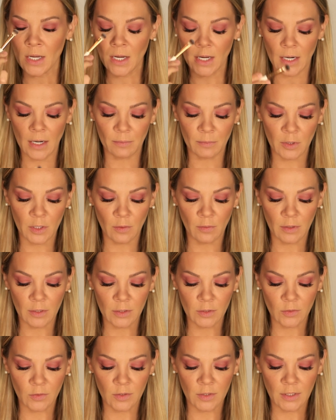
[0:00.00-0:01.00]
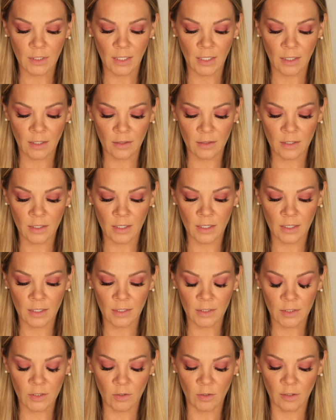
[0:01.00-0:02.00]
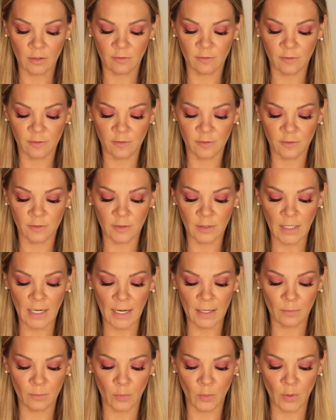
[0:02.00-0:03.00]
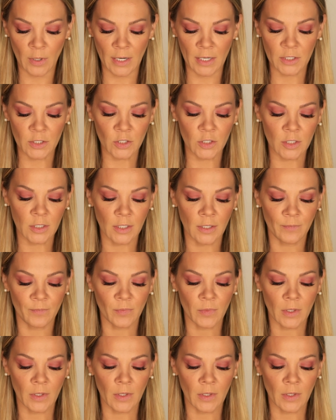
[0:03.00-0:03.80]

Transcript: and I'm going to take this on a flat brush